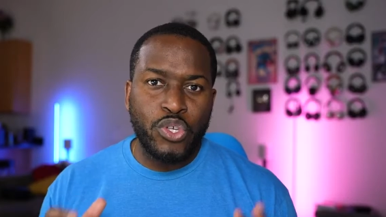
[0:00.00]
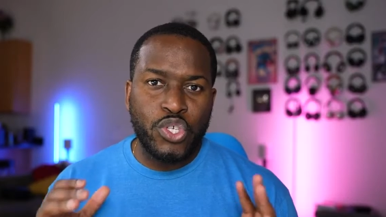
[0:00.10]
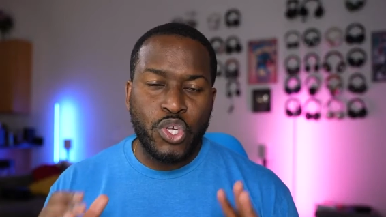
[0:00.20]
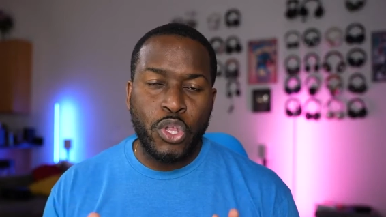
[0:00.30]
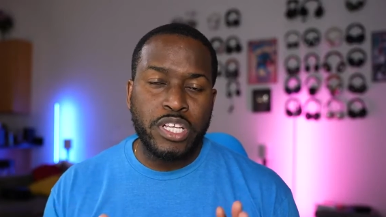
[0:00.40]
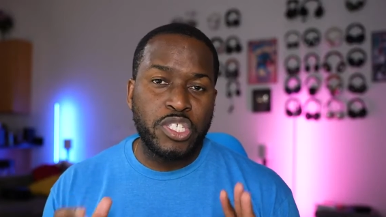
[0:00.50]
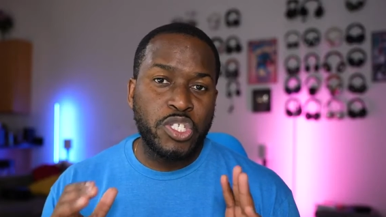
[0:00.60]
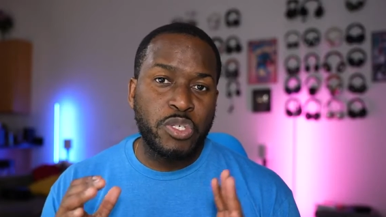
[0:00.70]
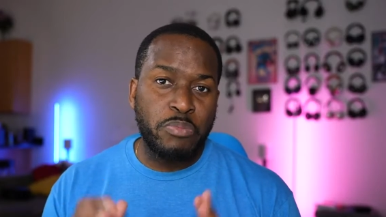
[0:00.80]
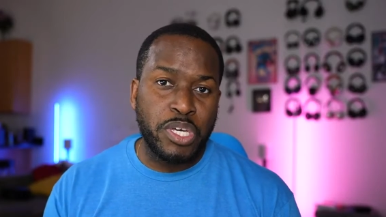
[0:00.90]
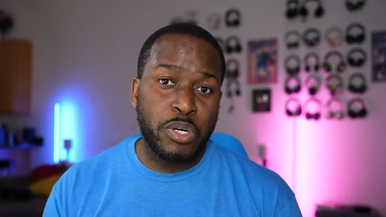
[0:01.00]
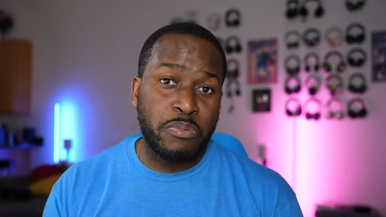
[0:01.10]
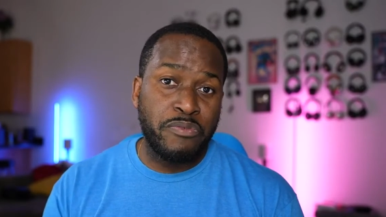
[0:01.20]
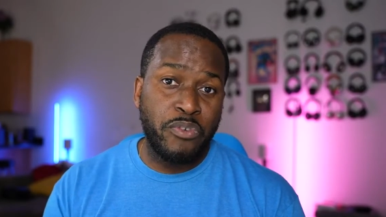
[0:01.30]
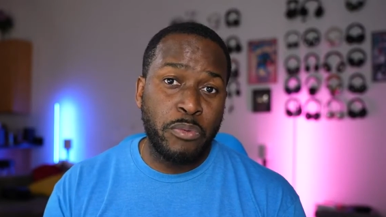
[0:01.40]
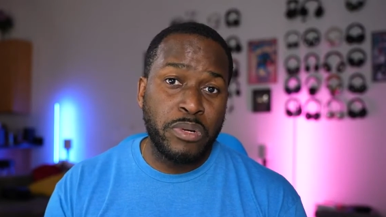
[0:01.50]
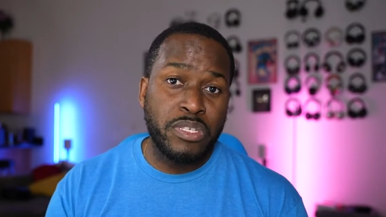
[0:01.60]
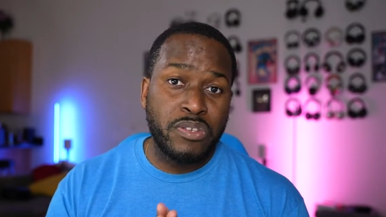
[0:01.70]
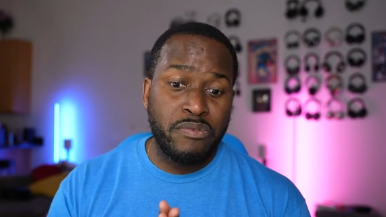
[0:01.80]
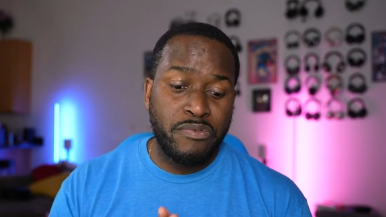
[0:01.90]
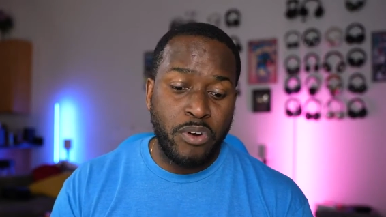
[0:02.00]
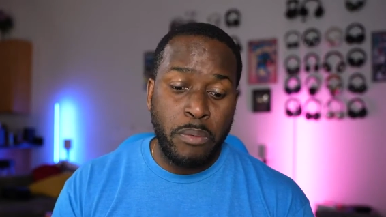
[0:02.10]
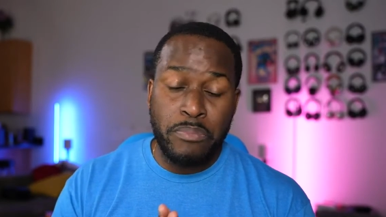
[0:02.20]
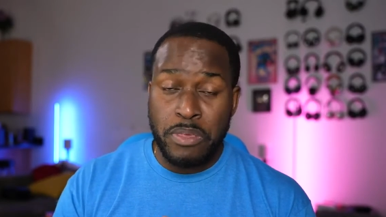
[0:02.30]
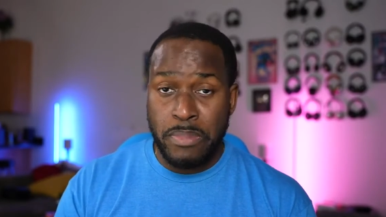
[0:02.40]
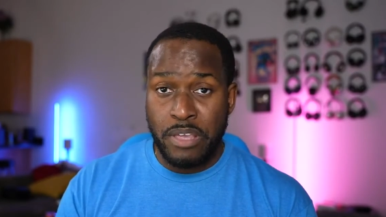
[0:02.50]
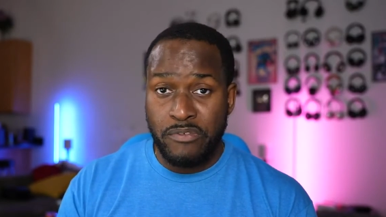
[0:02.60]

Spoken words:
solid speaker performance from the Mate